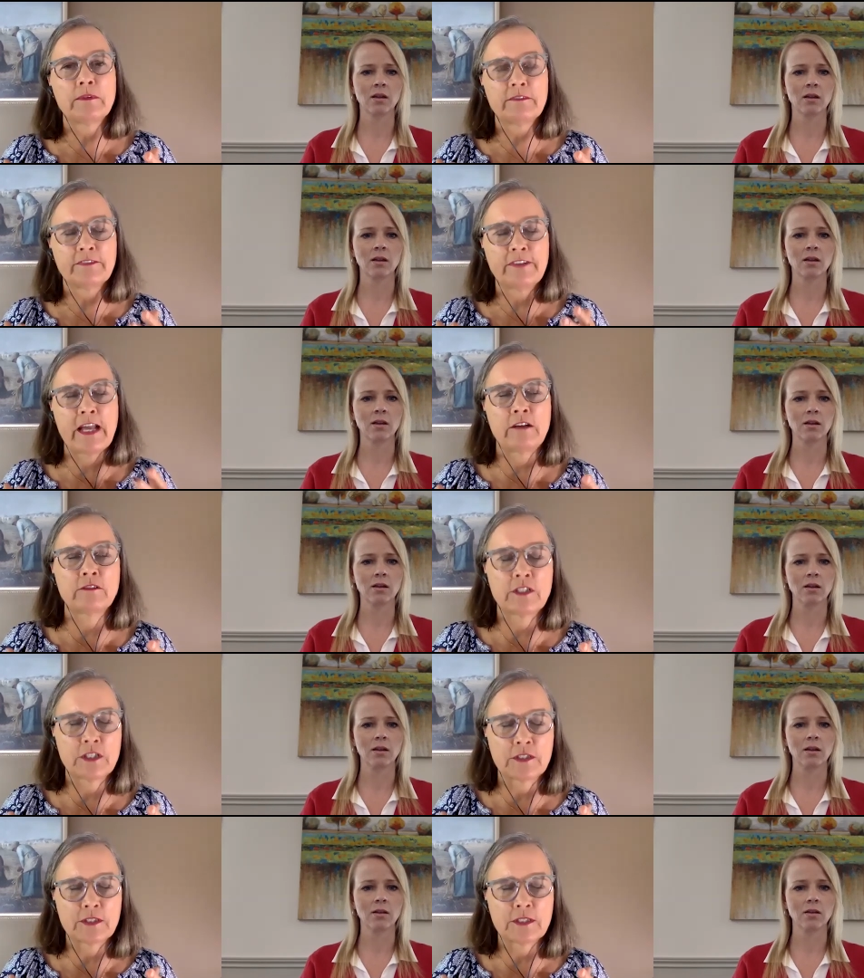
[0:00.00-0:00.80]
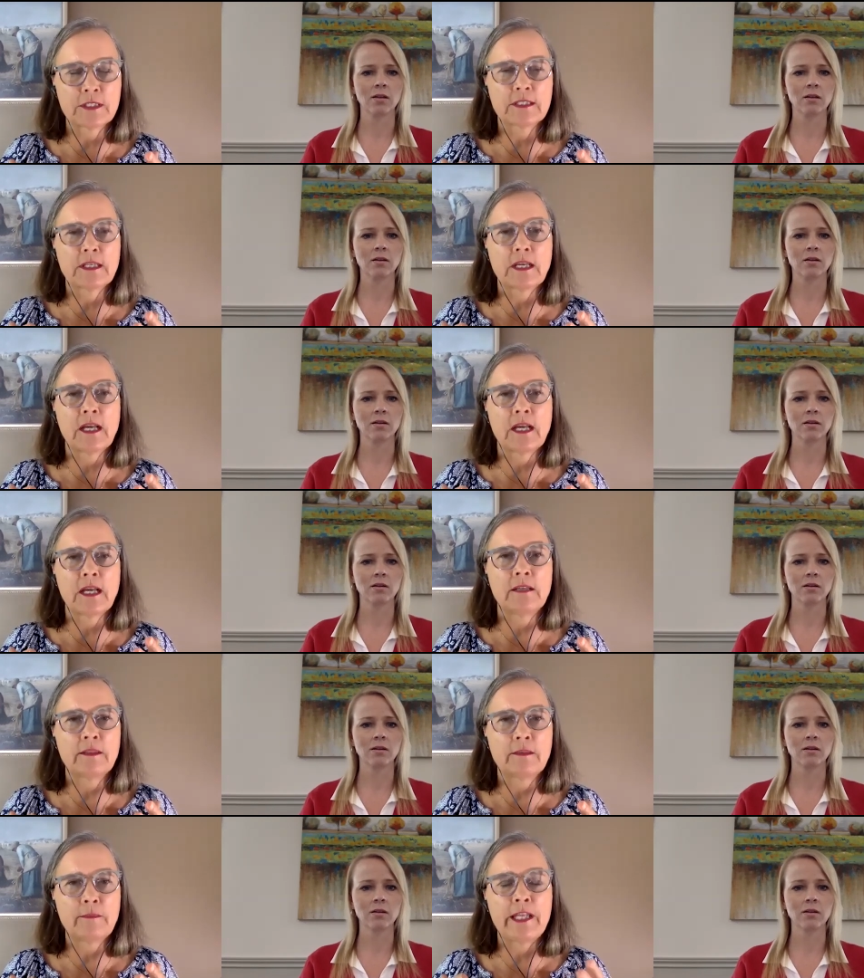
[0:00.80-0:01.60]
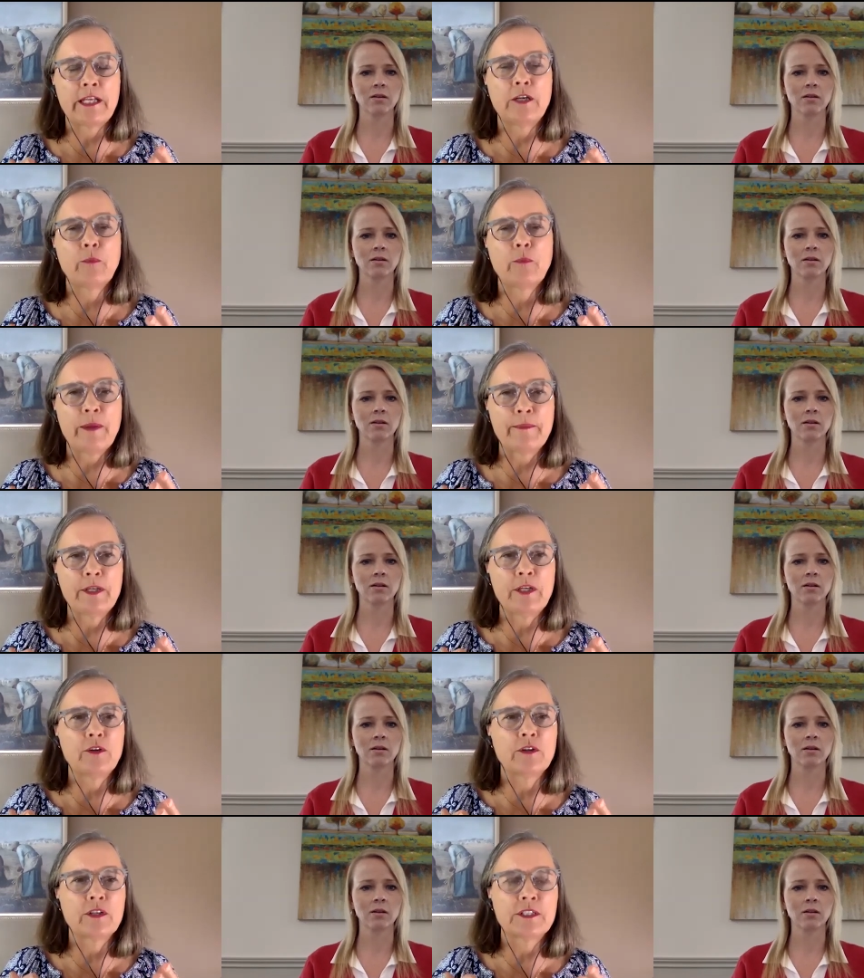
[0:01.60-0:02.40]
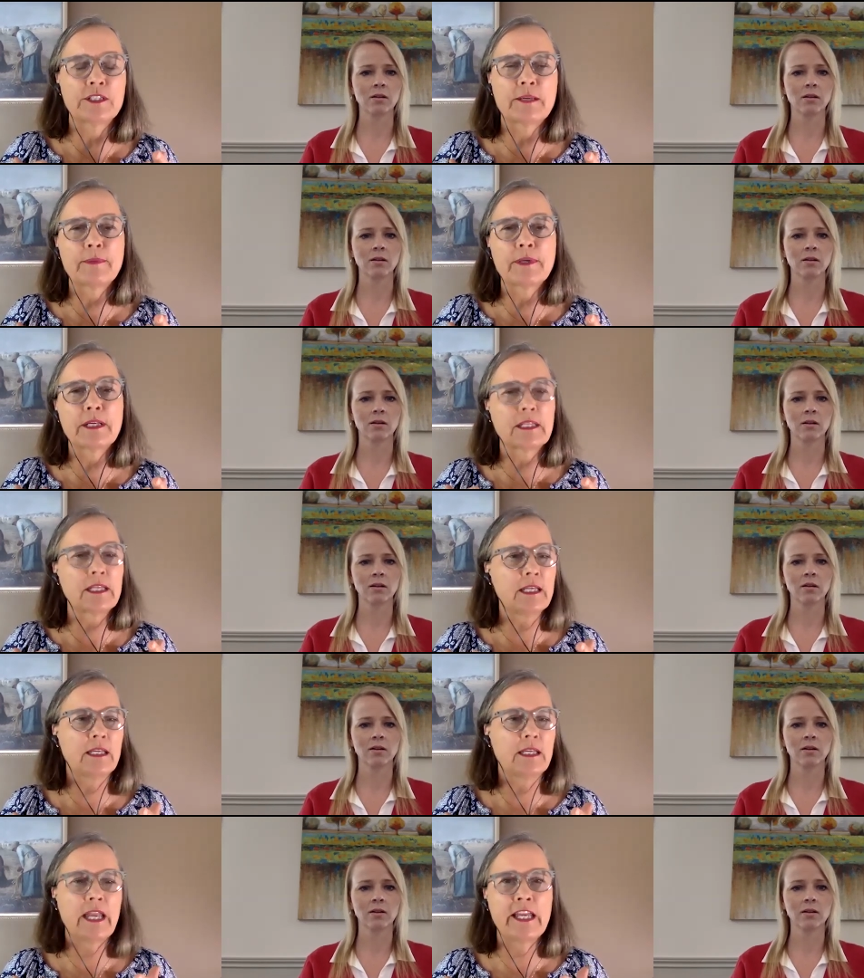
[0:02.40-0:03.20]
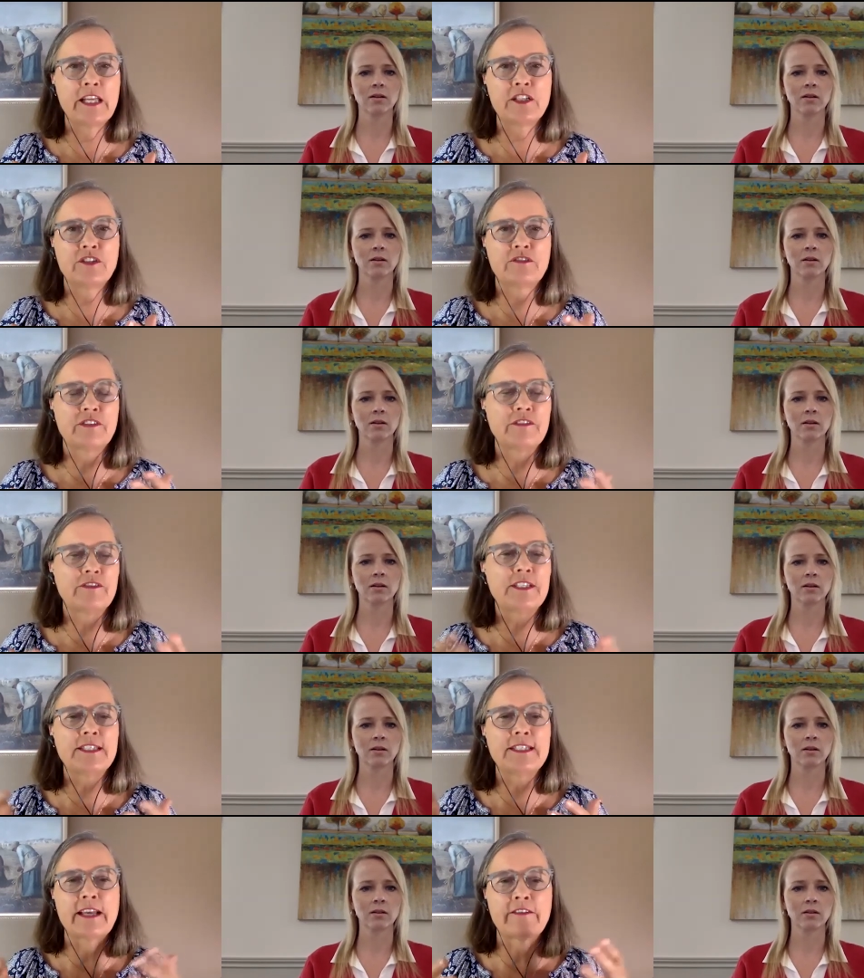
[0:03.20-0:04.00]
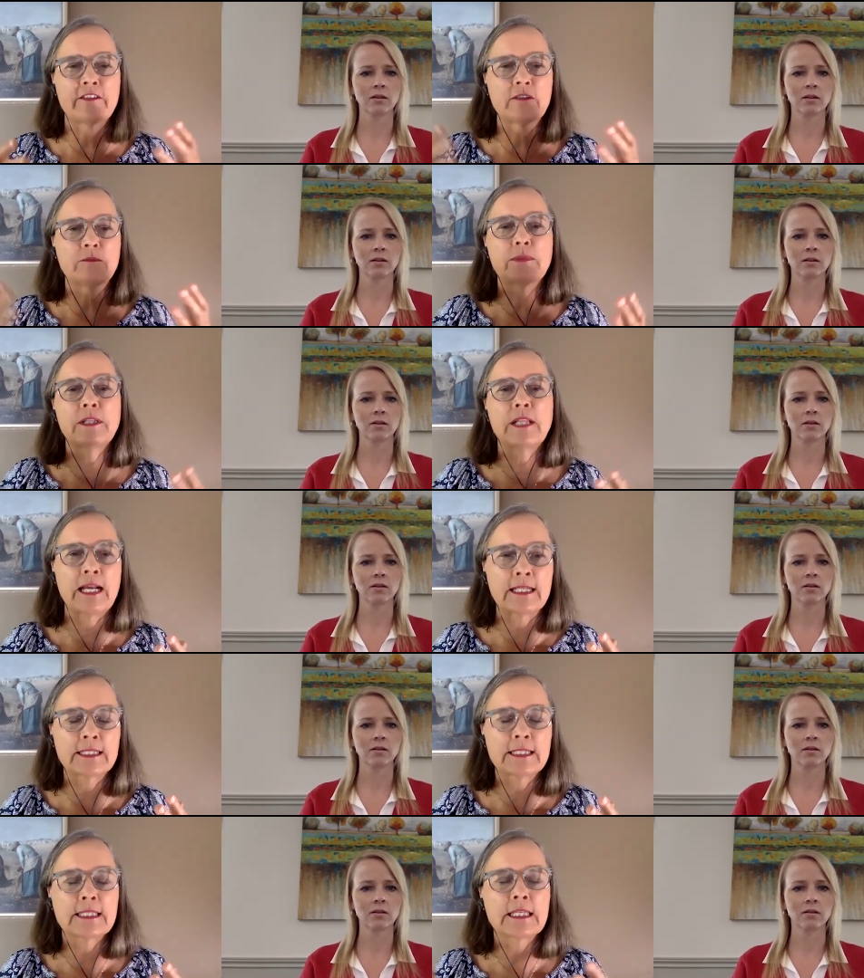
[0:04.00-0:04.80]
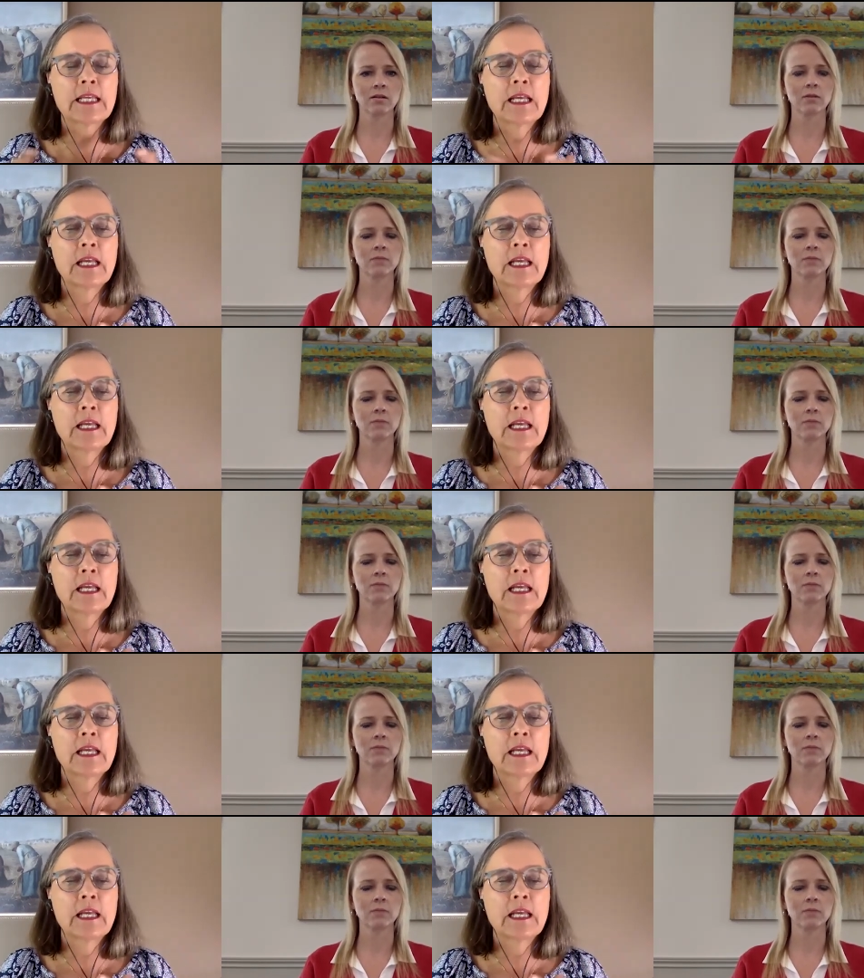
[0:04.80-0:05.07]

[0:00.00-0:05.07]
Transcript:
Speaker 1: founders, uh, the men and women who are typically age 57 plus,